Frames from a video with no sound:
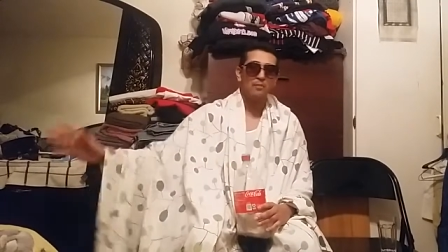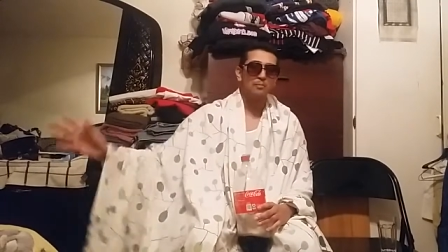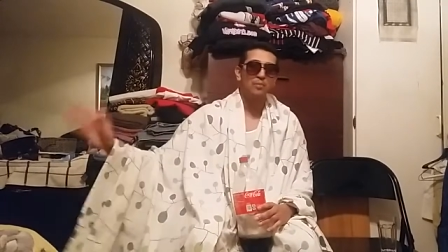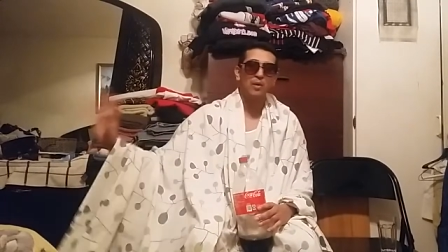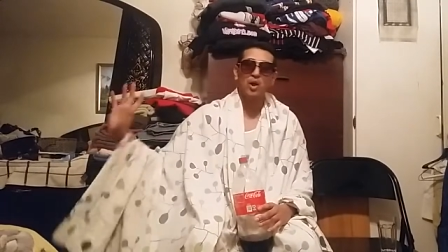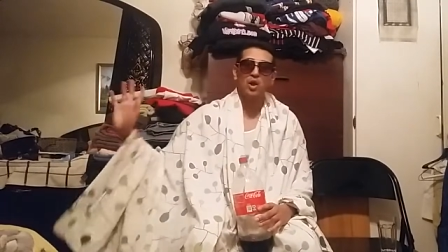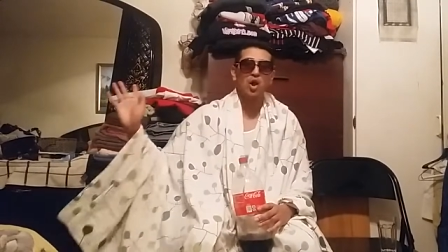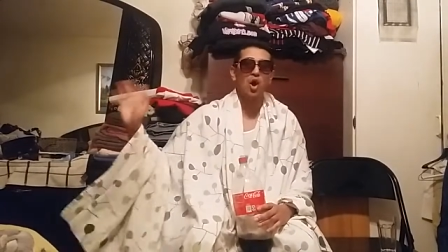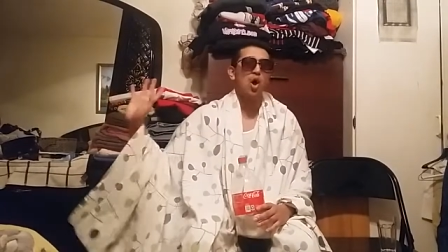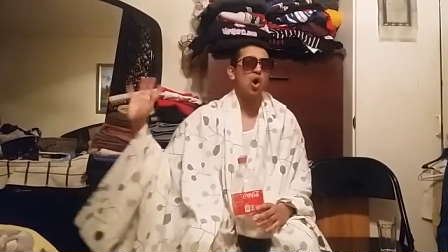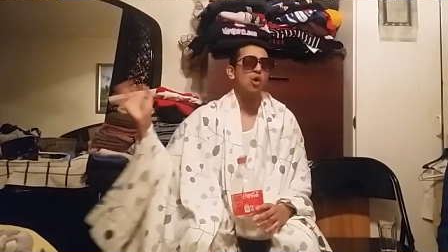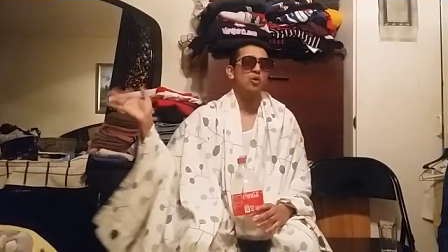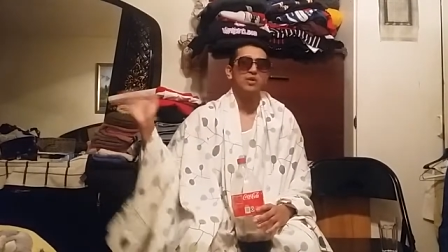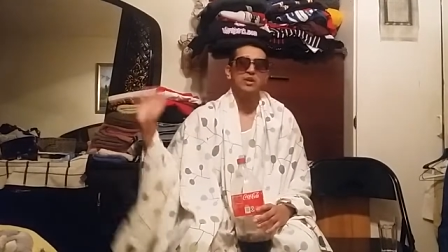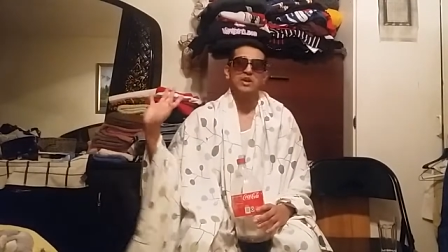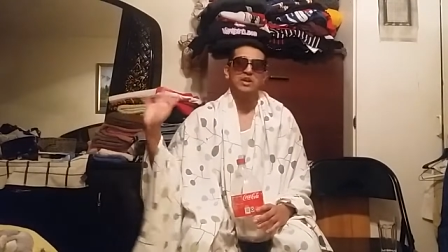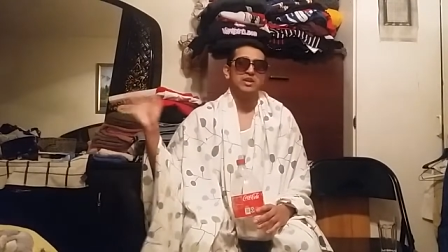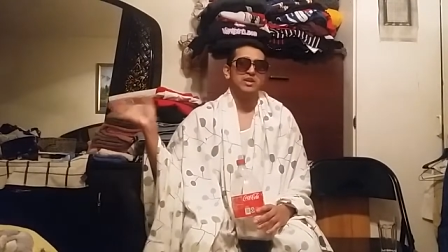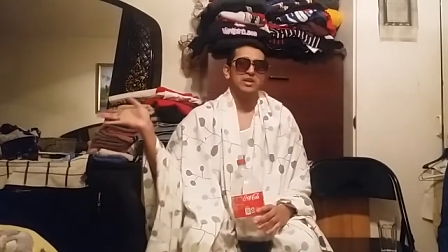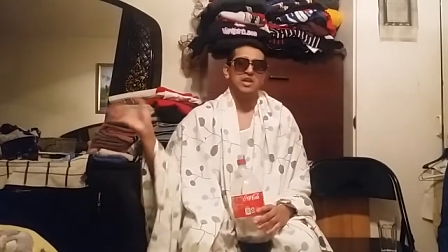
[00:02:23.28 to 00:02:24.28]
But, oh,
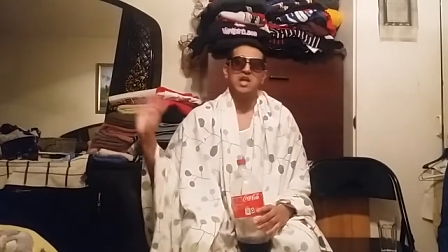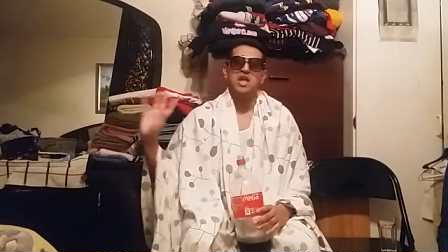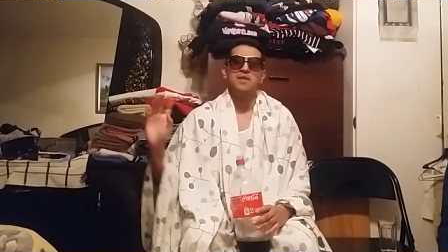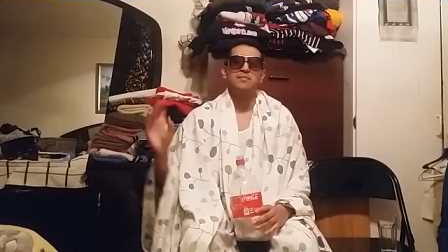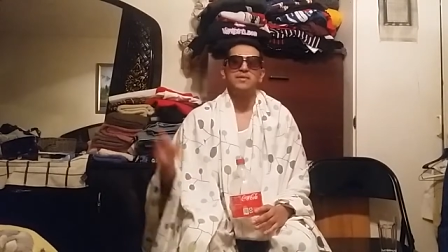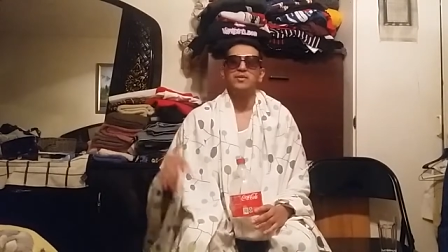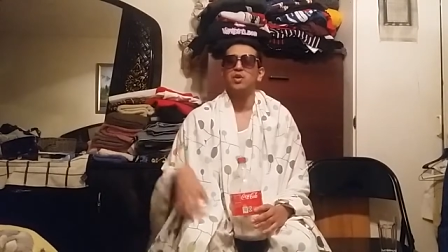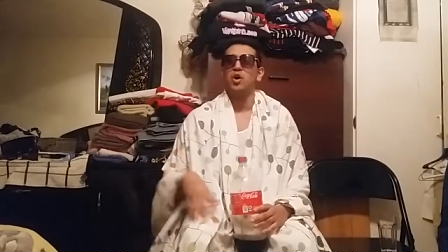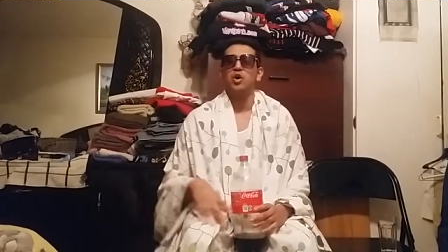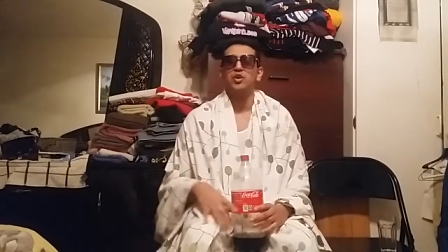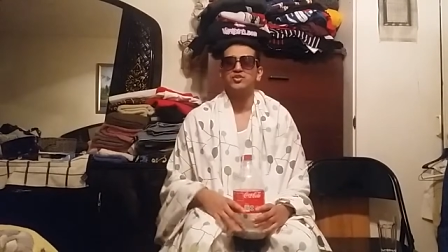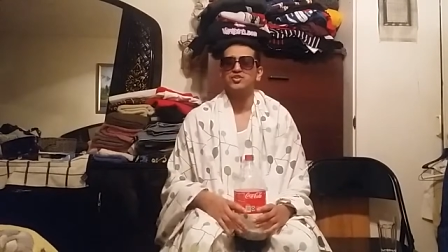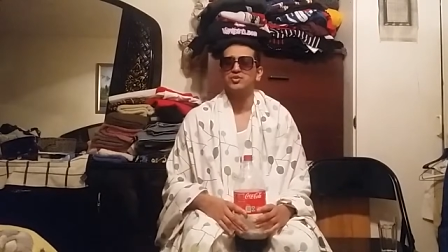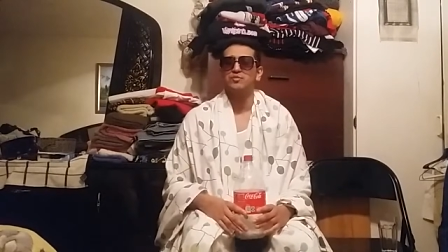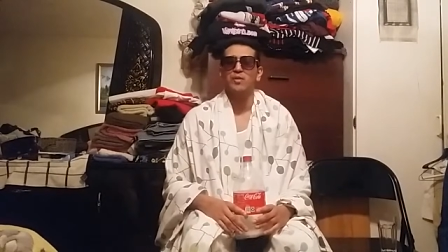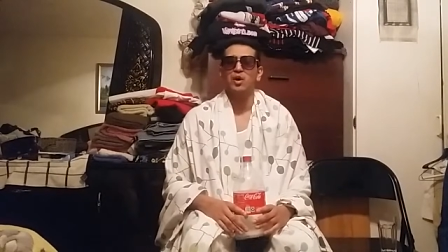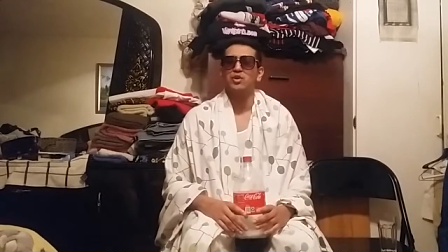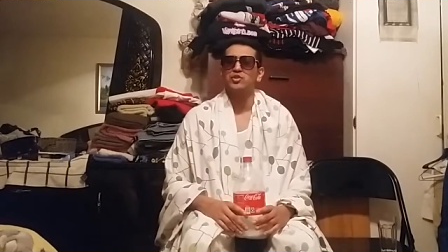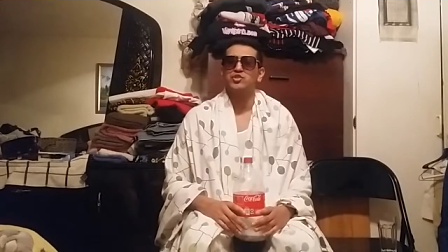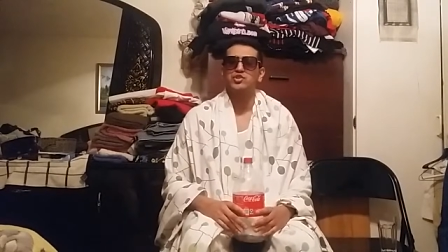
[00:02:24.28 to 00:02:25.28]
him and
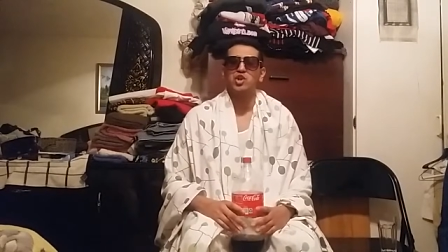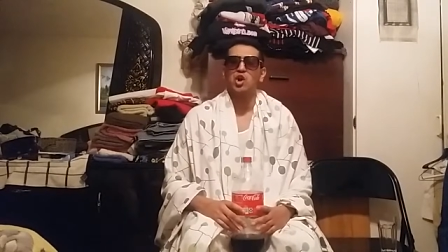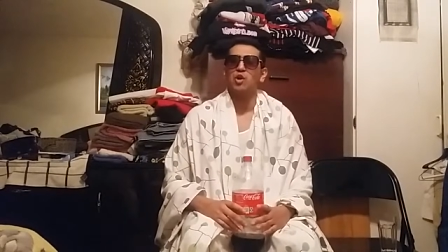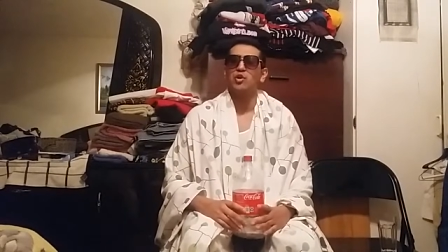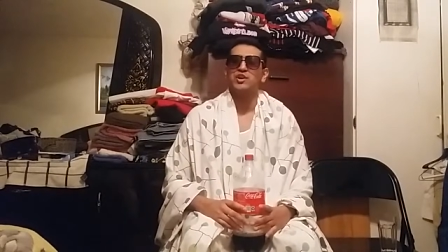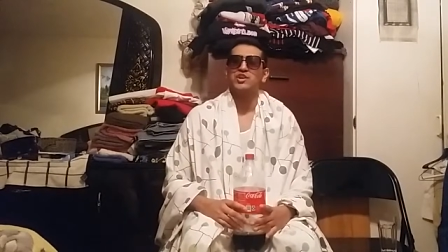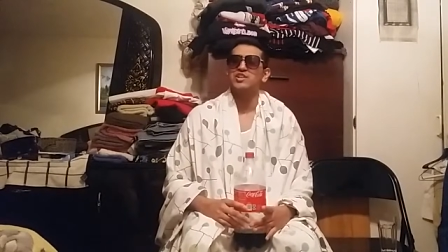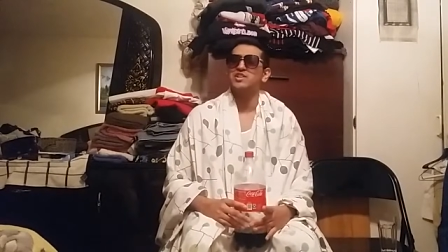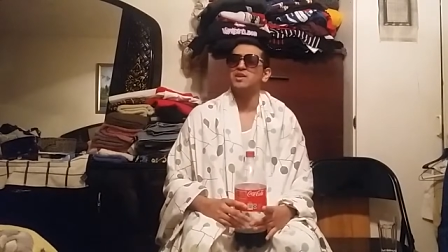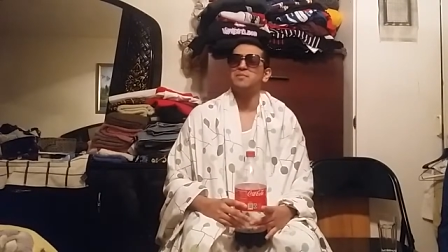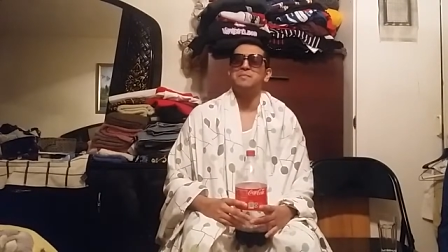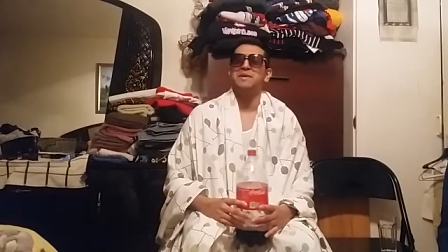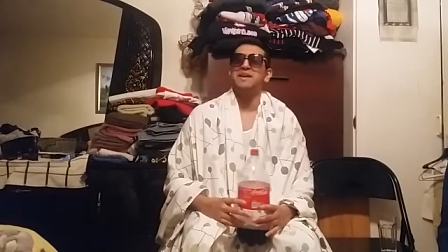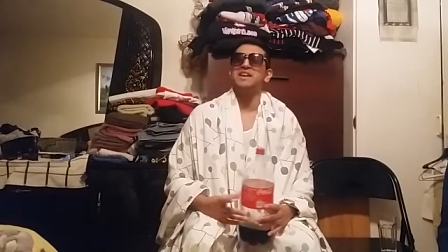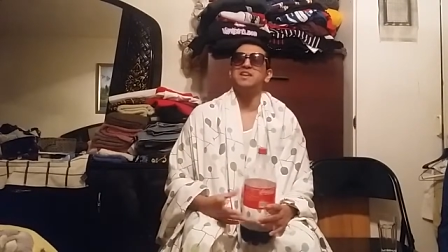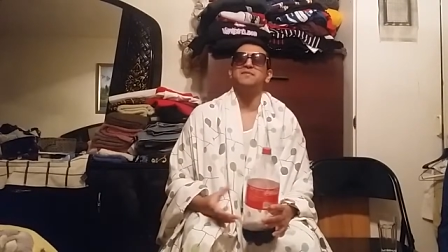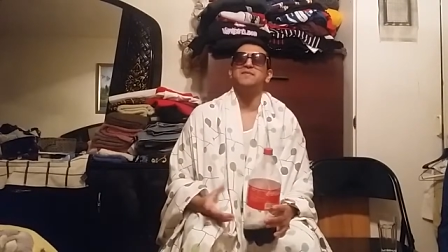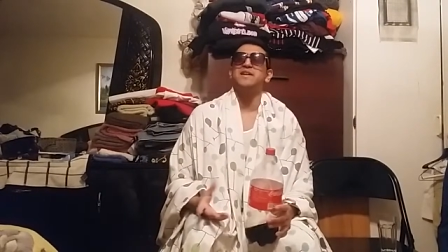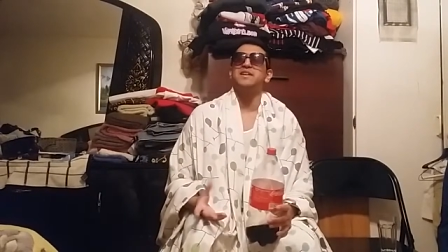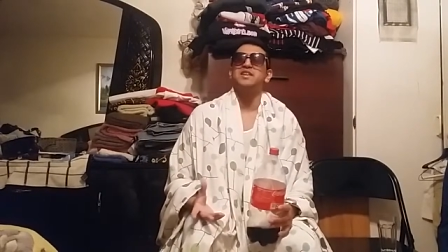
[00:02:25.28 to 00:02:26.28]
Samoa Joe are in the
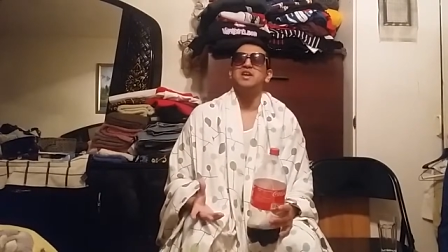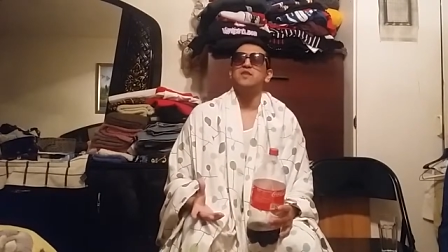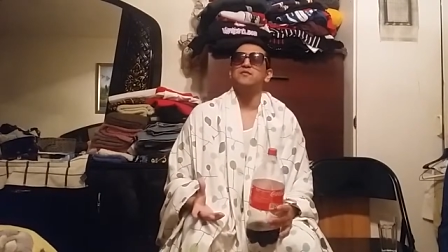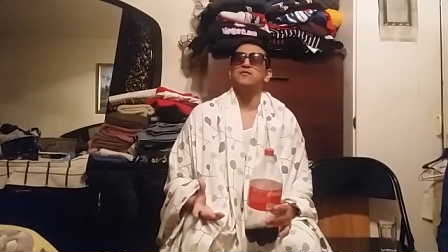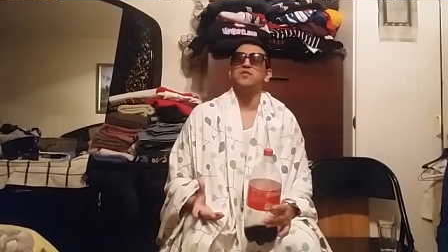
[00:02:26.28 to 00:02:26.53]
main event